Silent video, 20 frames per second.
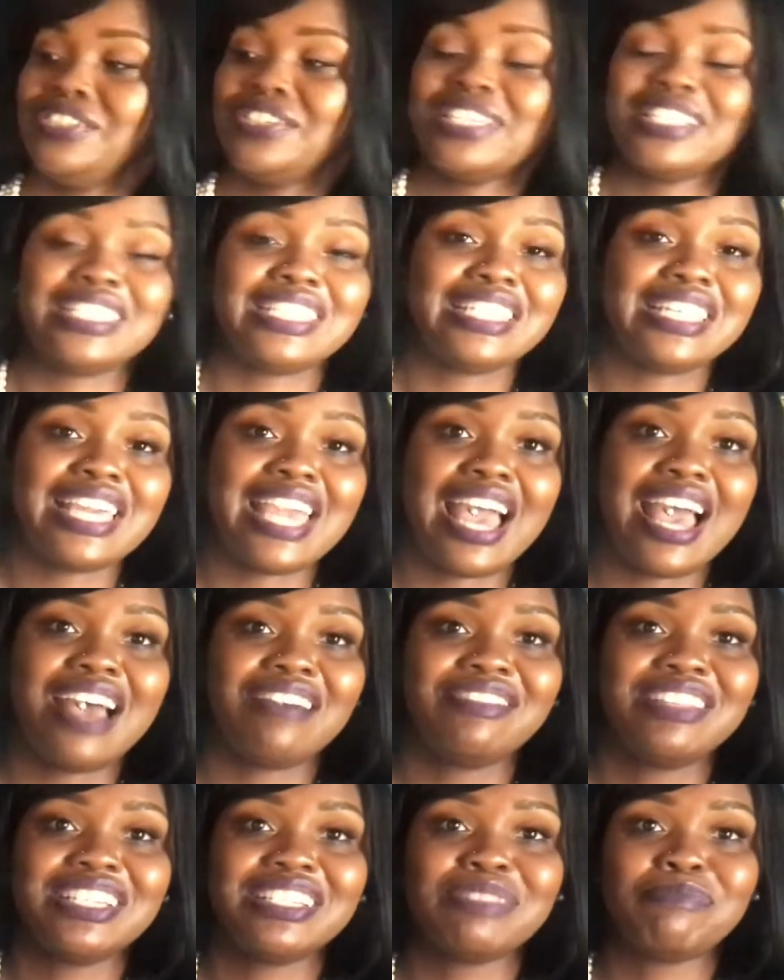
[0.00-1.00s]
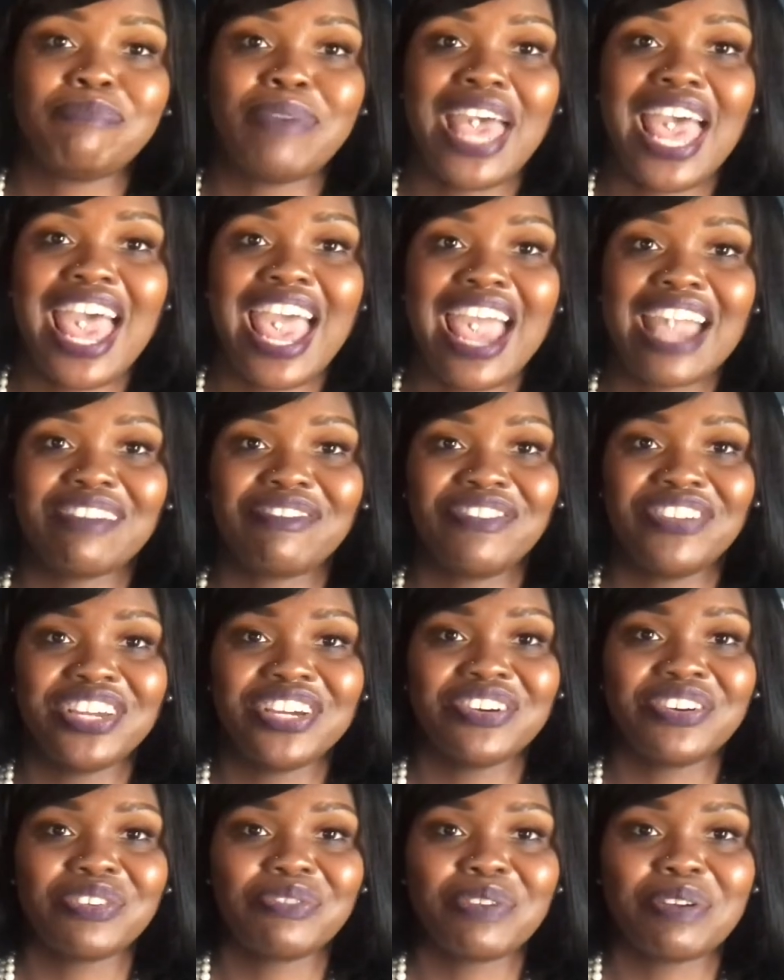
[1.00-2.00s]
you can see, I have this bag
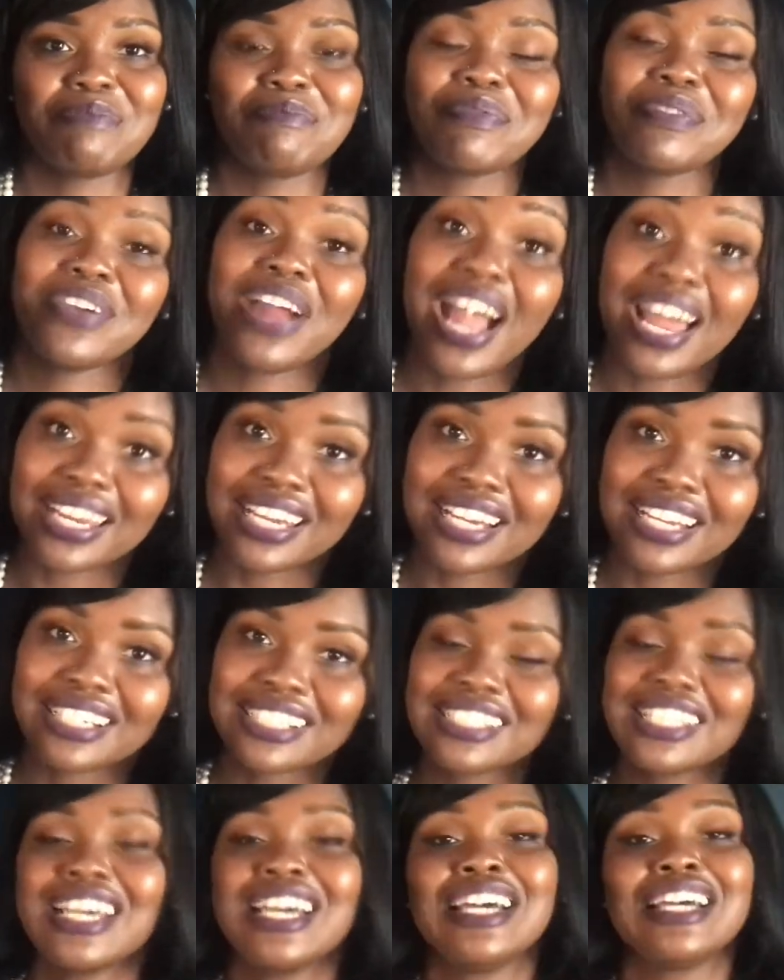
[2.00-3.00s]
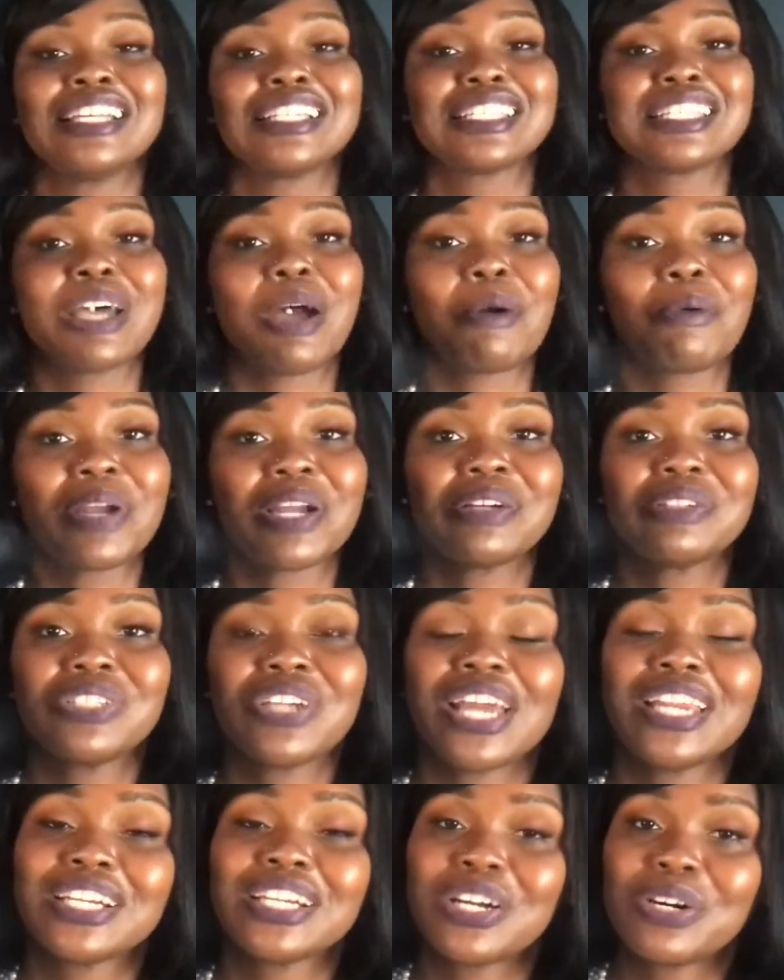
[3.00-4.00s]
filled with products, so we're gonna
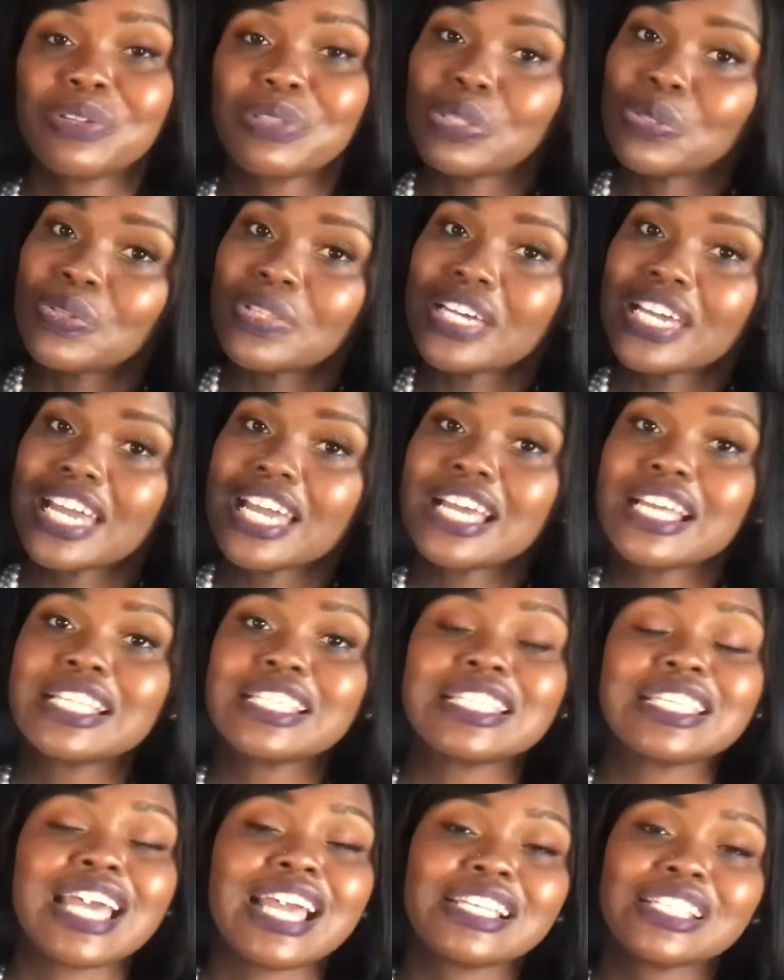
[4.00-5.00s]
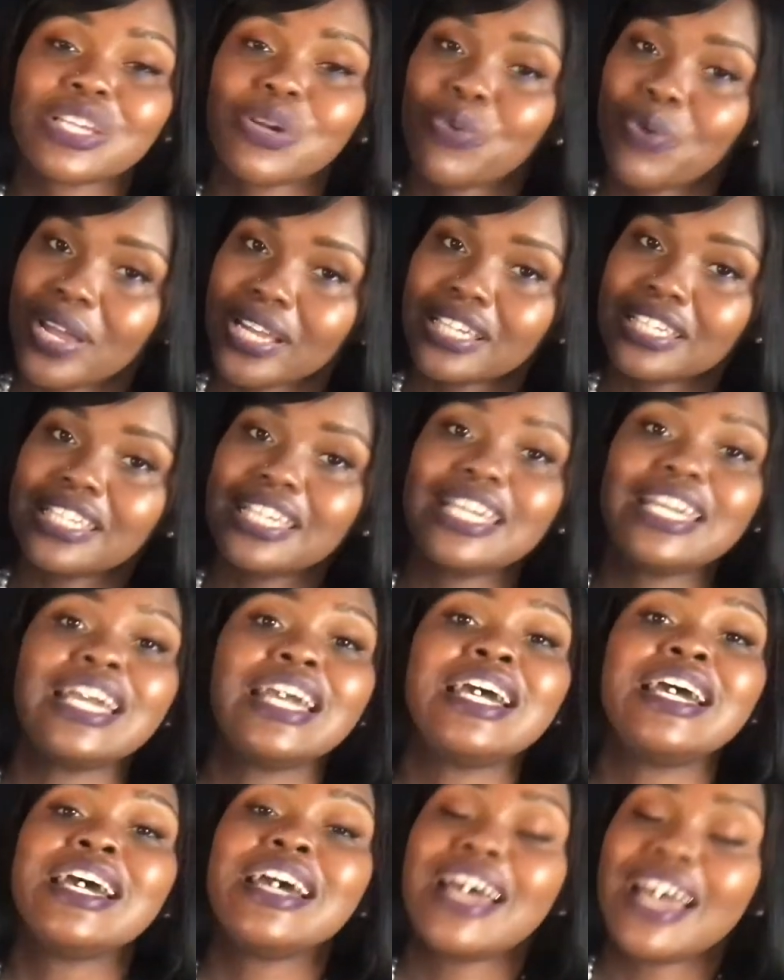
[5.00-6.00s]
try to go through this as quickly,
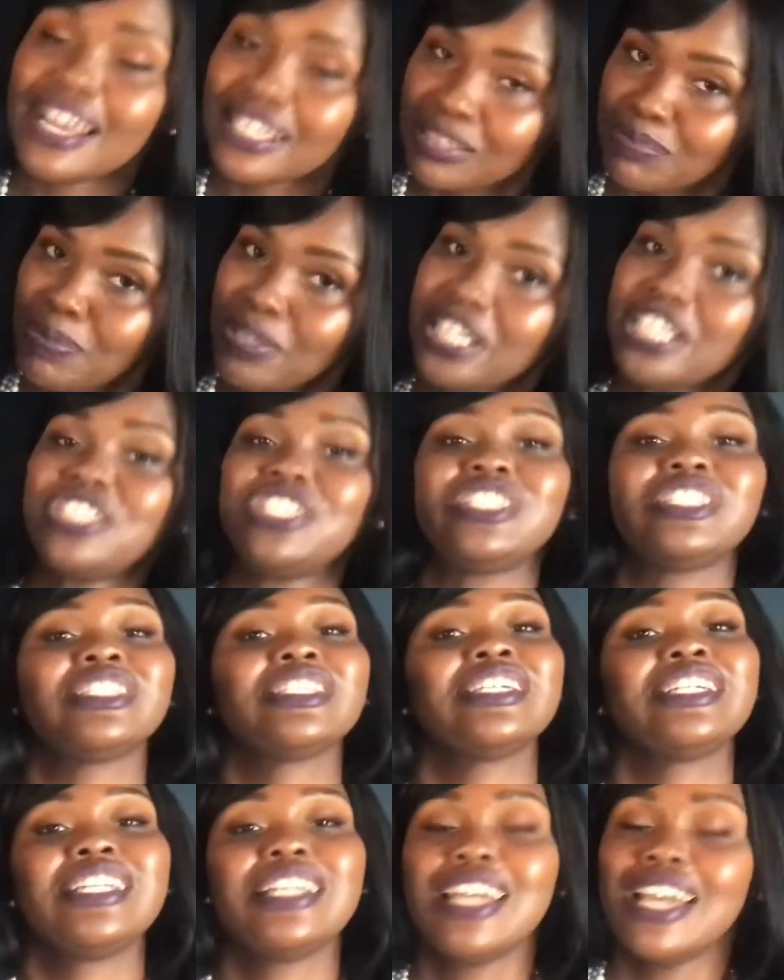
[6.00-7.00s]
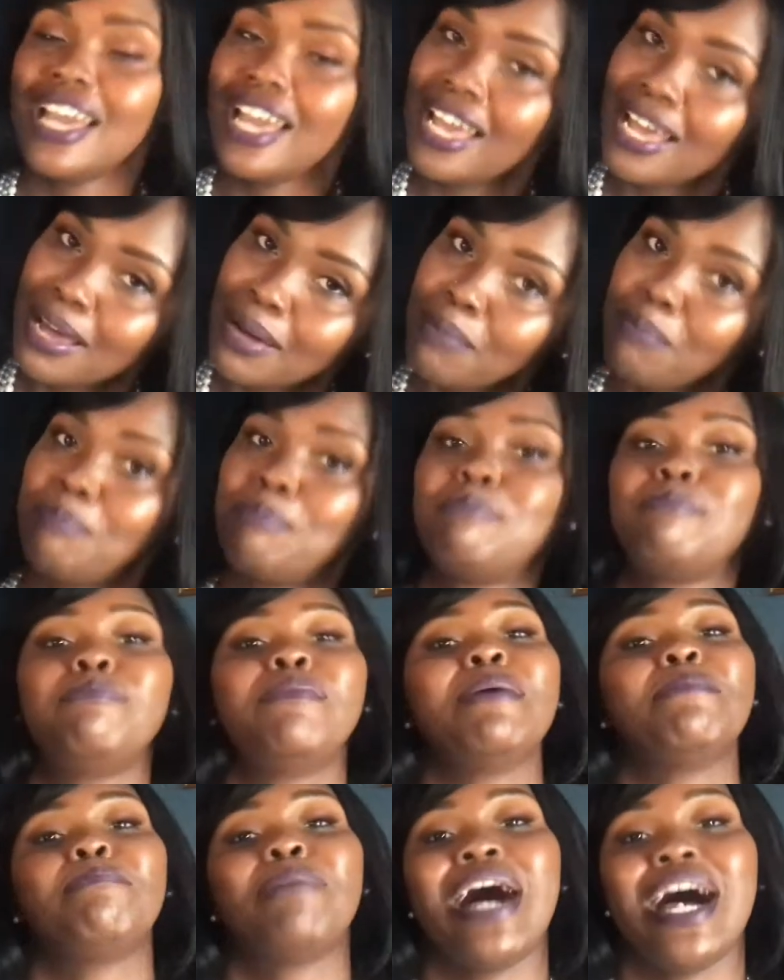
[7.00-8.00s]
expeditiously
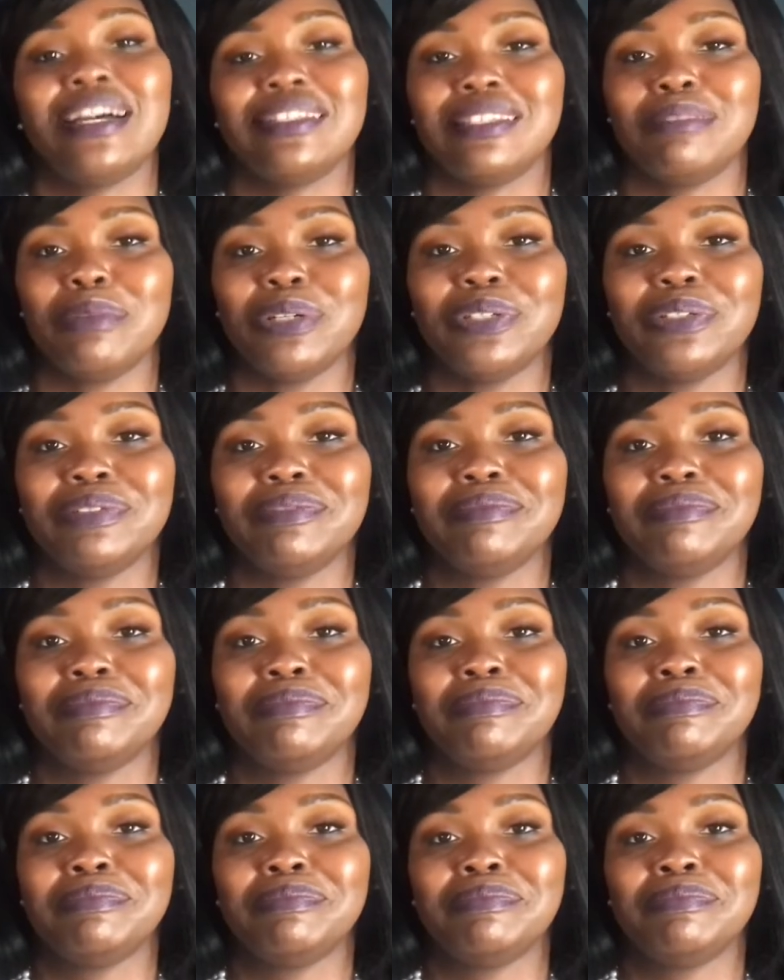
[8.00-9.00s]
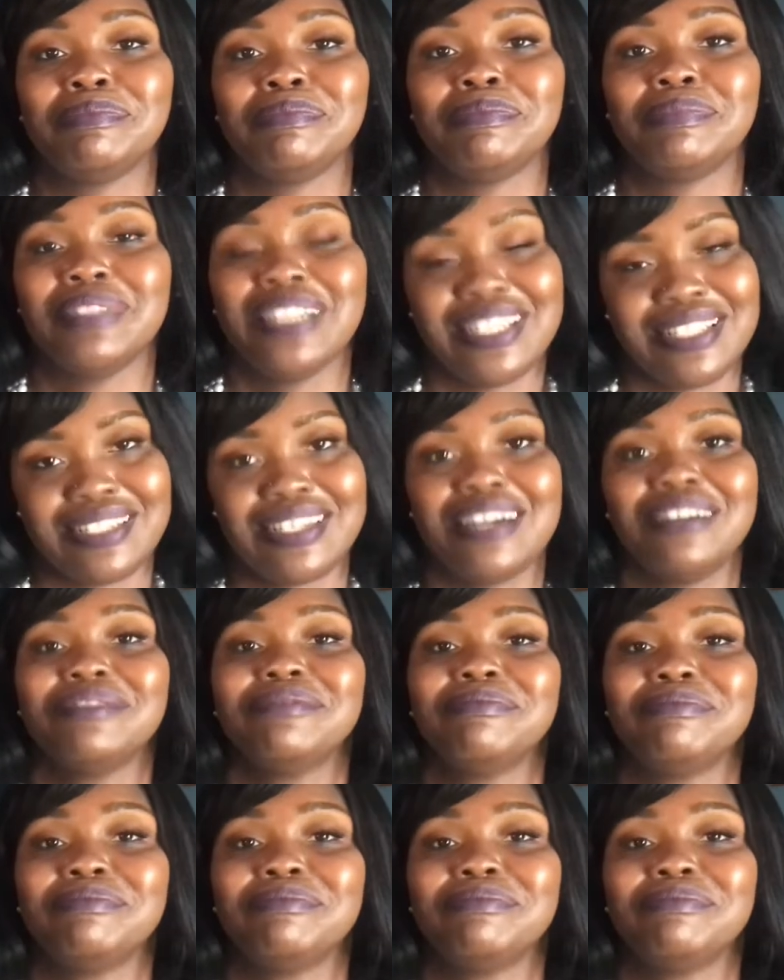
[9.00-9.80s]
possible. Let's go.